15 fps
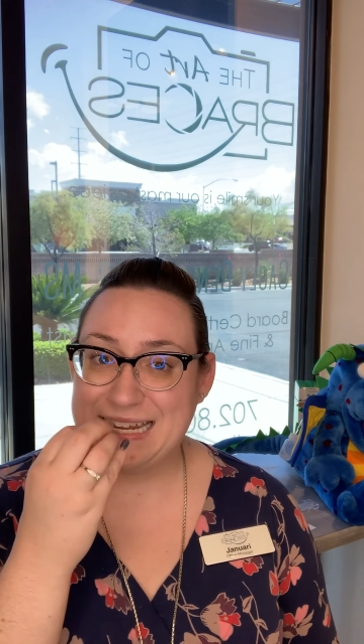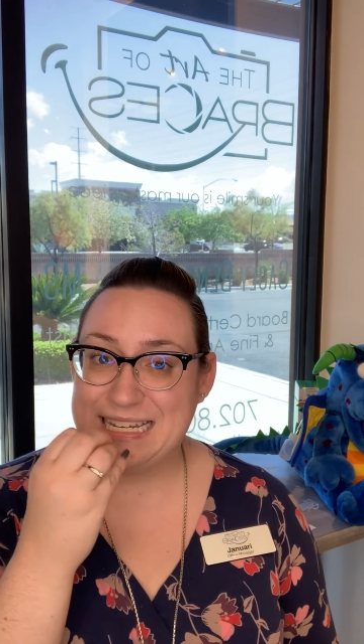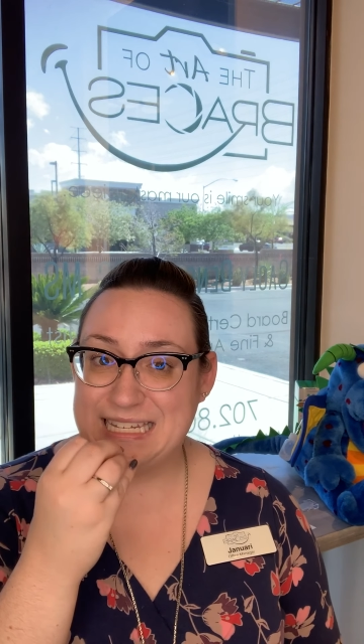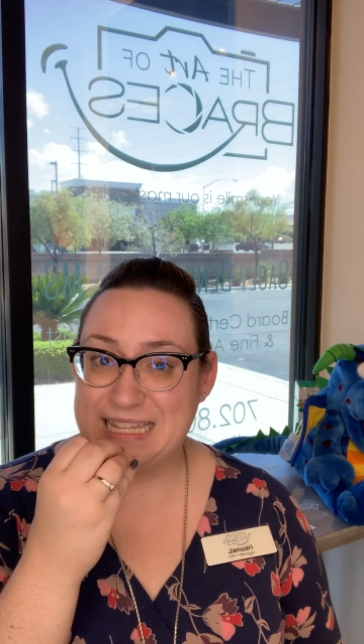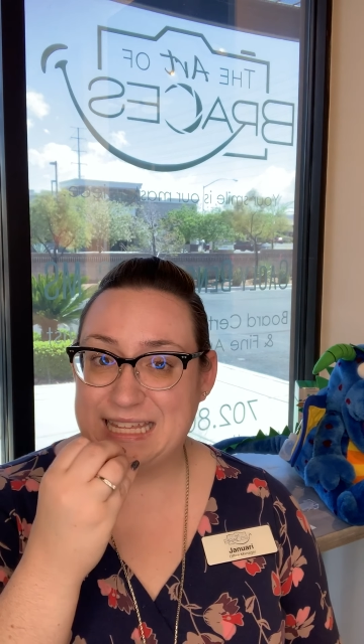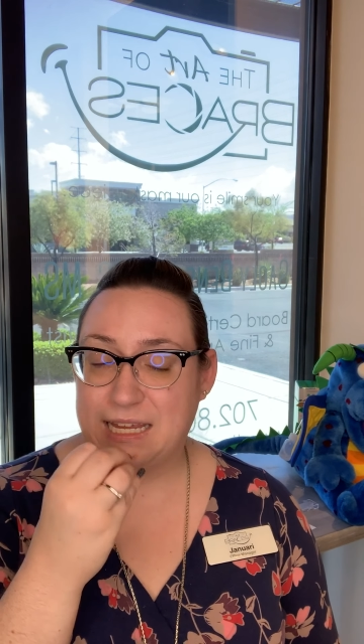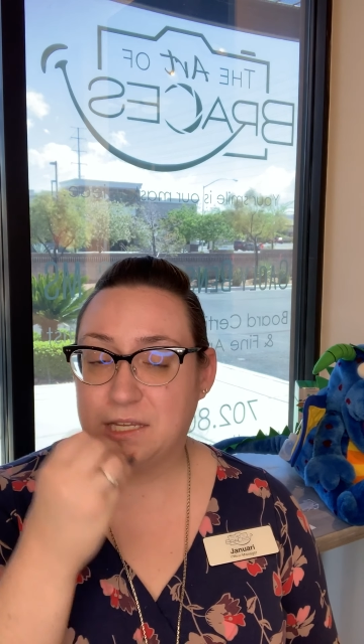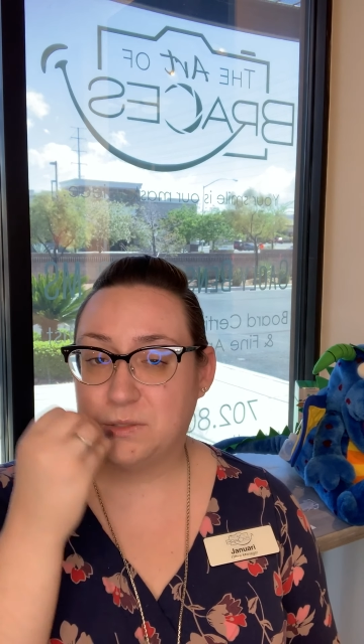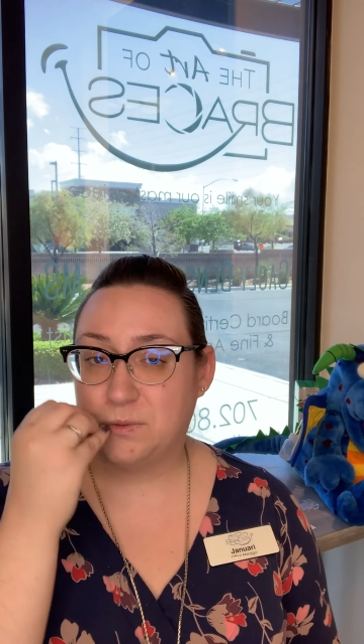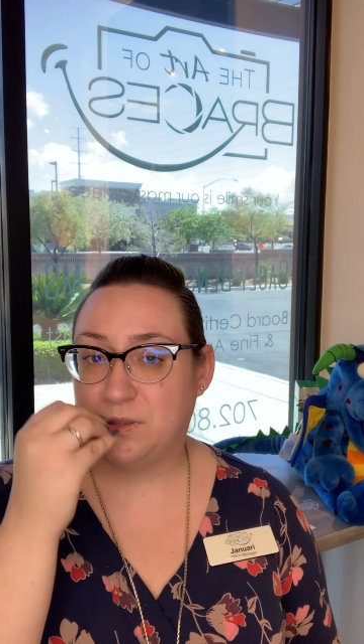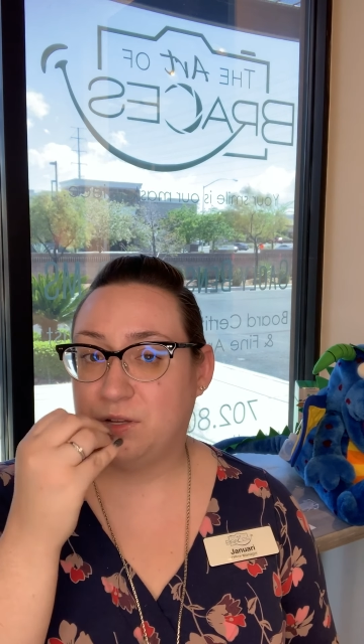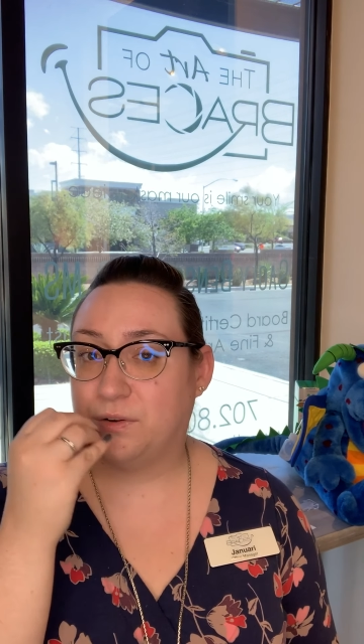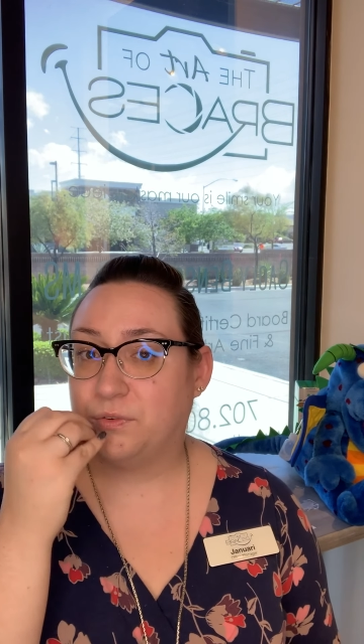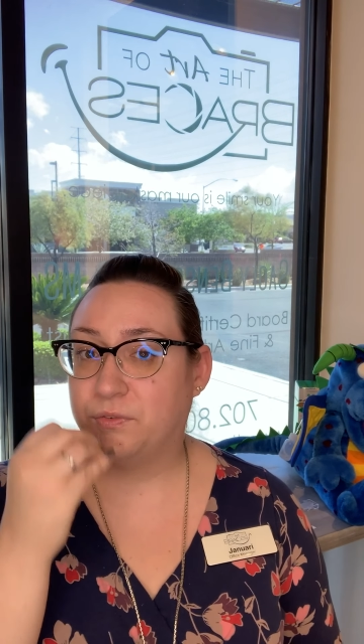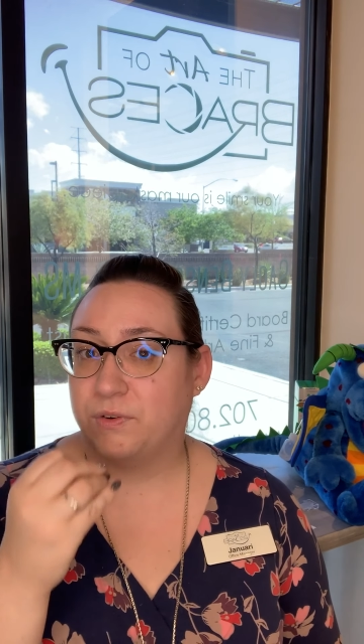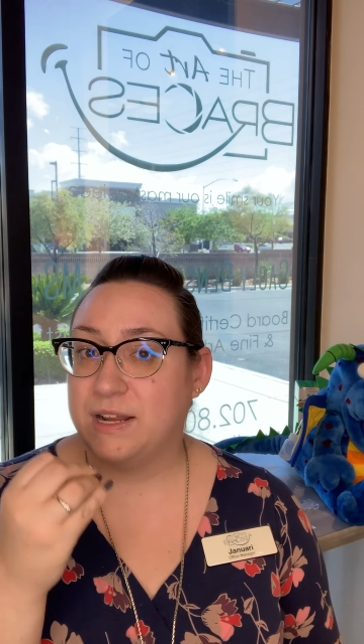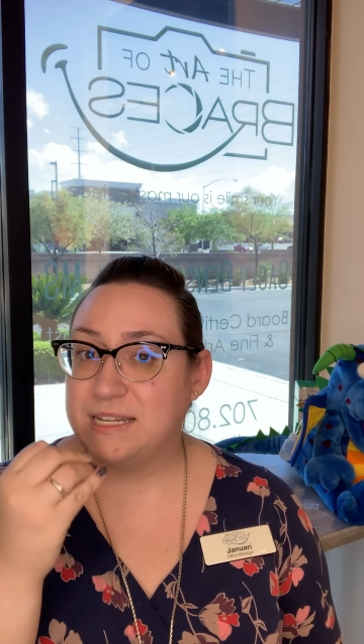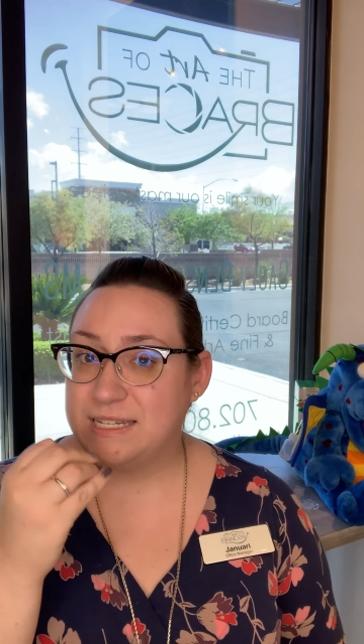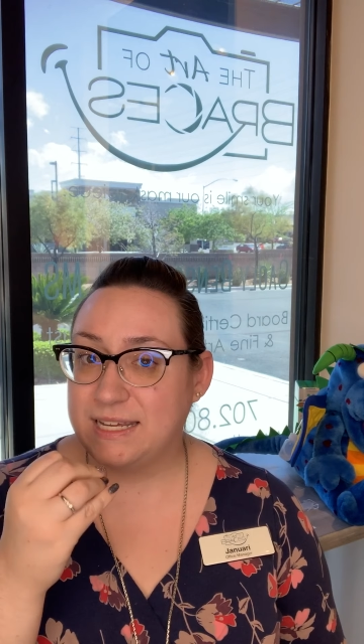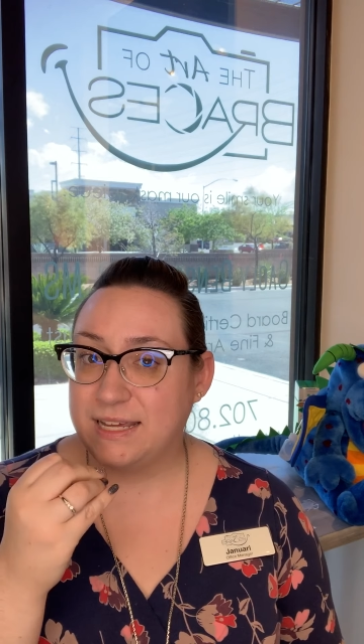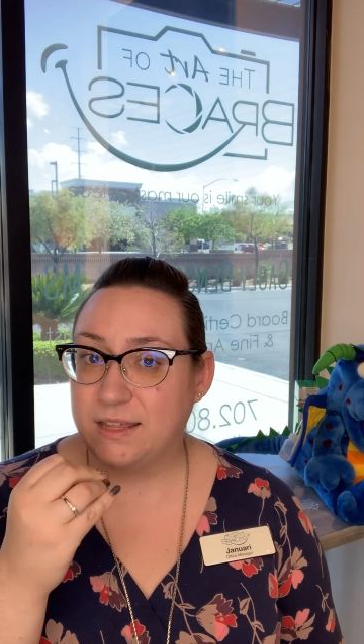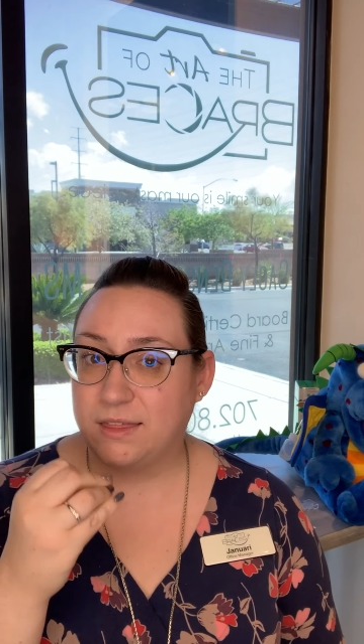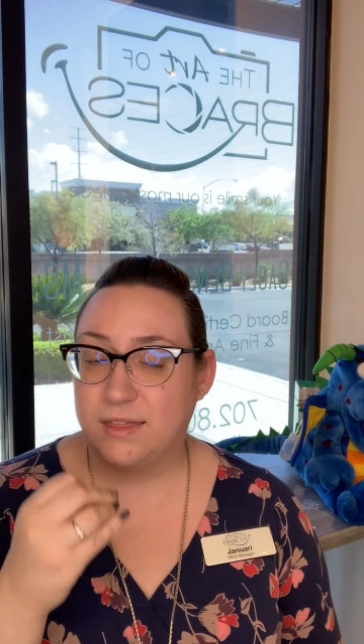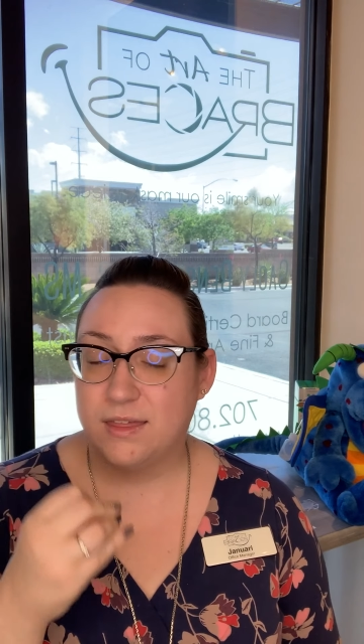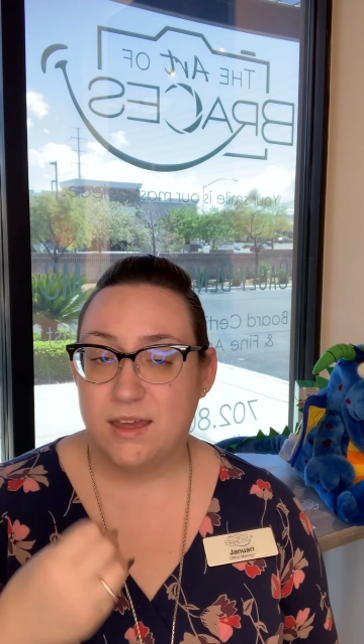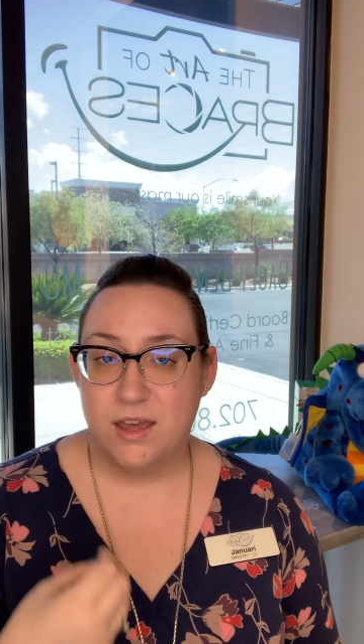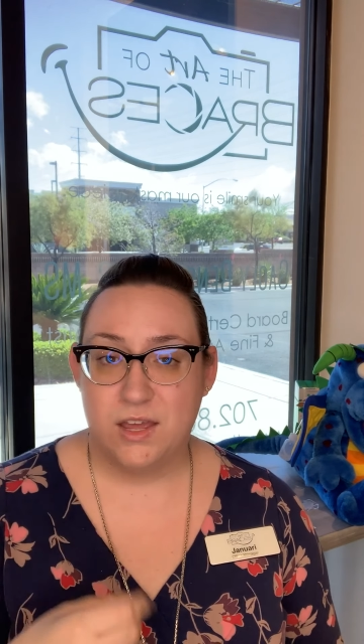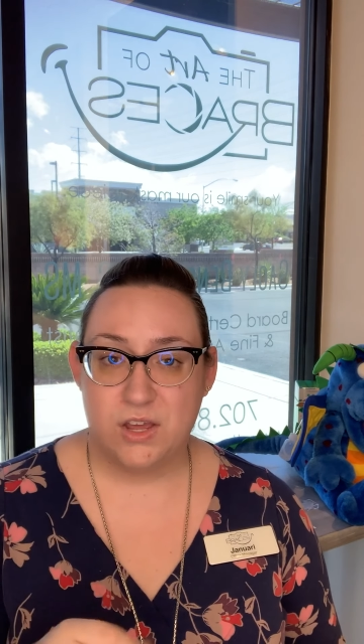into things with your front teeth.